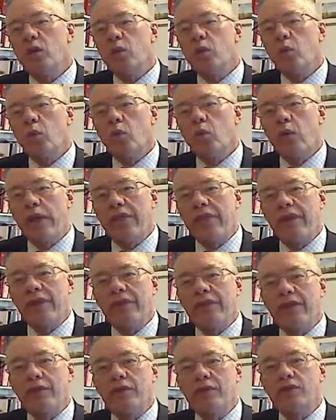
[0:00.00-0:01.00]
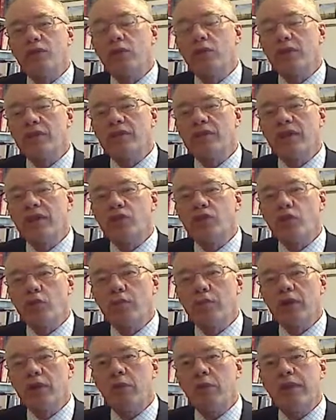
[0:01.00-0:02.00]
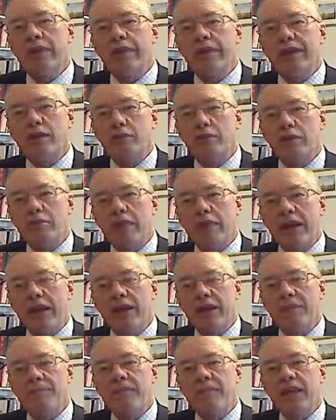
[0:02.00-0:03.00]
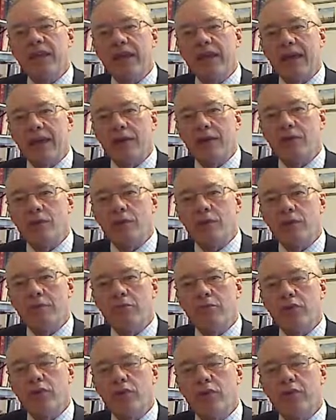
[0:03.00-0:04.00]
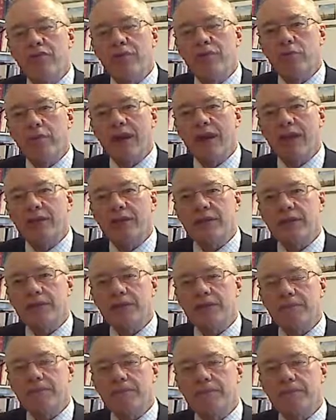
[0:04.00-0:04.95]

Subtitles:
whether they're as good as they should be, whether they could be better, how could you improve the practice.